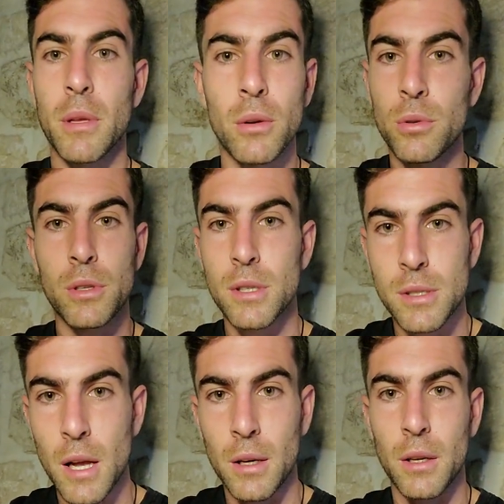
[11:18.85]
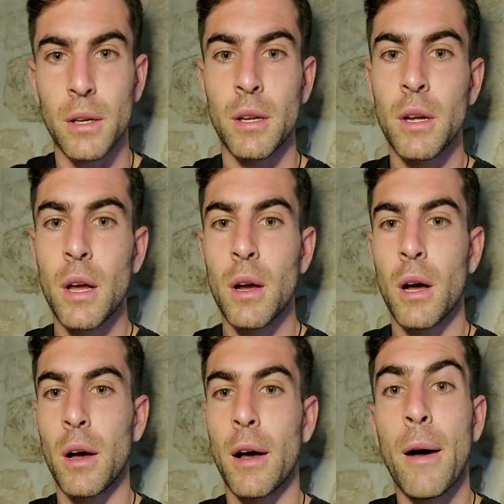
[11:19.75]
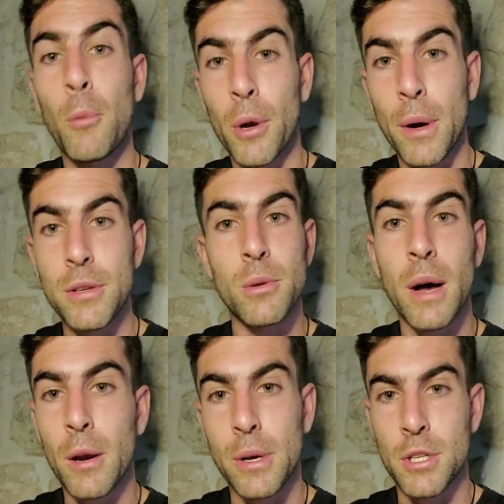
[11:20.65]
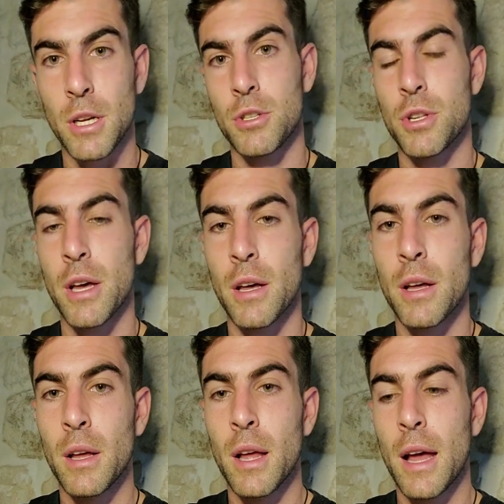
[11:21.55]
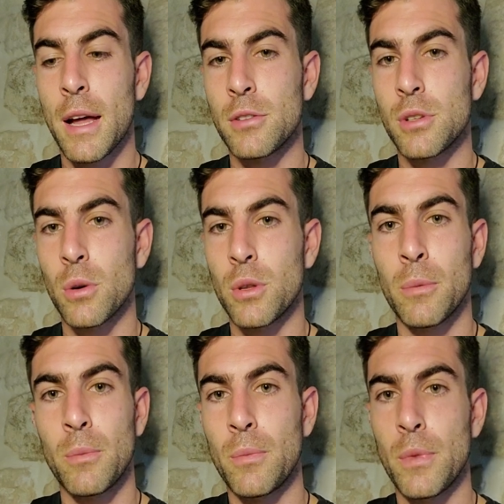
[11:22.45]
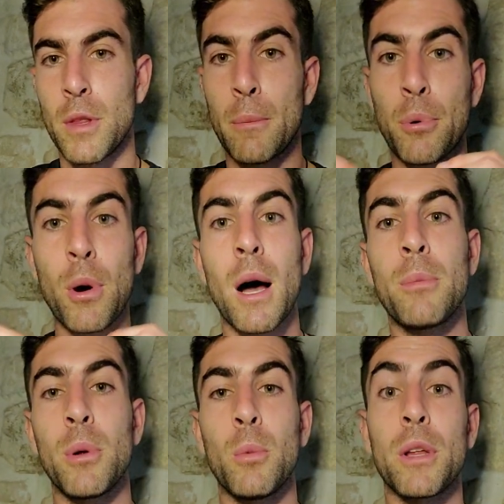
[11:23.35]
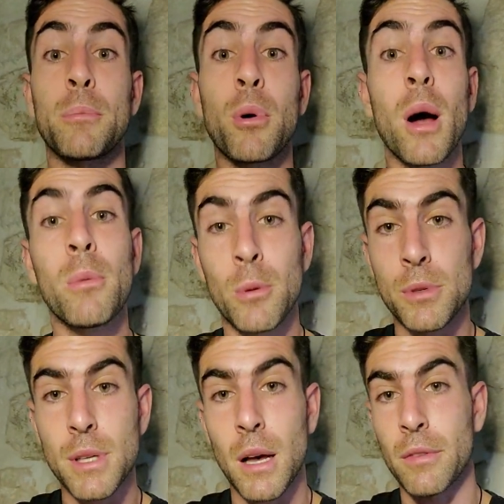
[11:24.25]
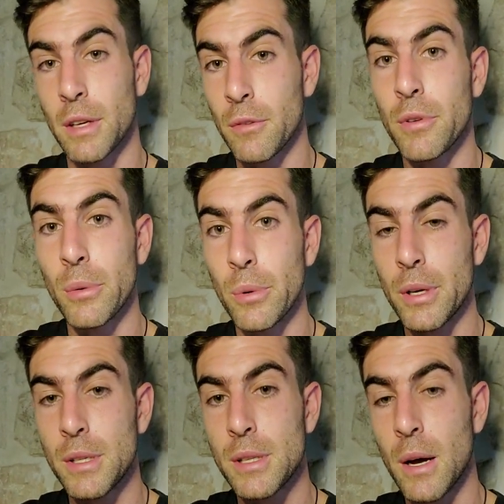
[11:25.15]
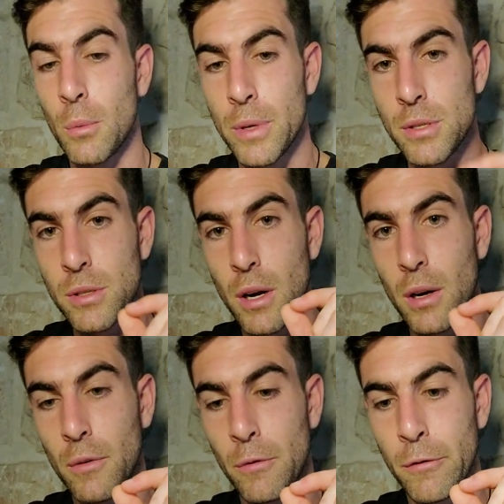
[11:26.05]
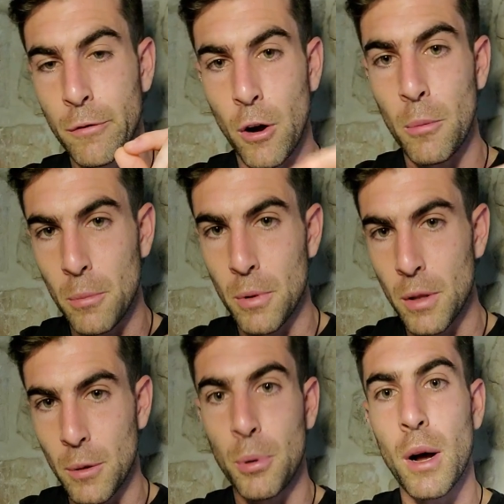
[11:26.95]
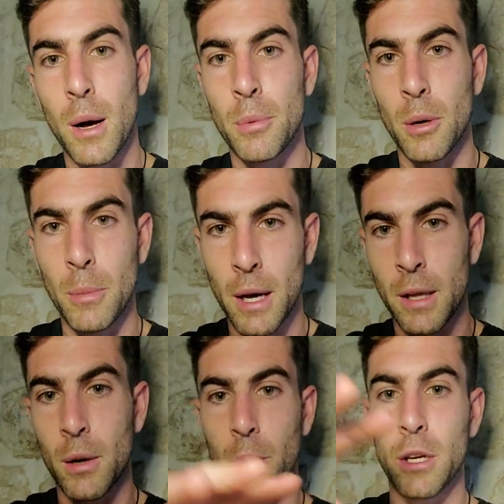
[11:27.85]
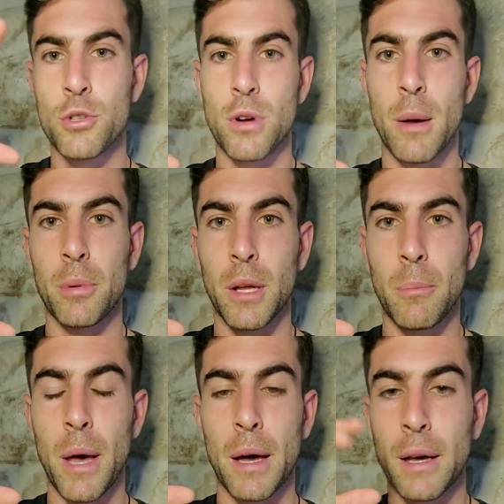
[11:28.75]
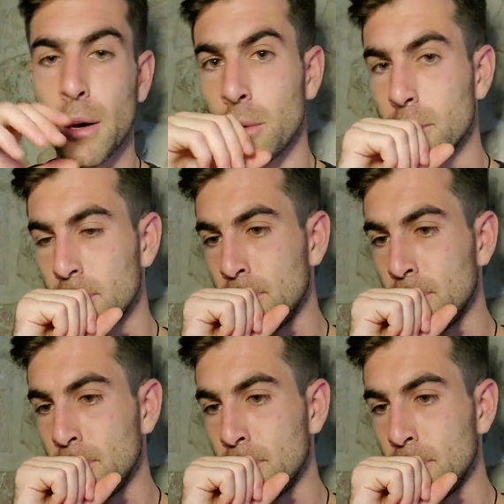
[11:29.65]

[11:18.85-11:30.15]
Oh, this is not good. What do I do? How do I change that? And so the problem with problem solving, if you would, is that we start from the problem and then we extrapolate back out.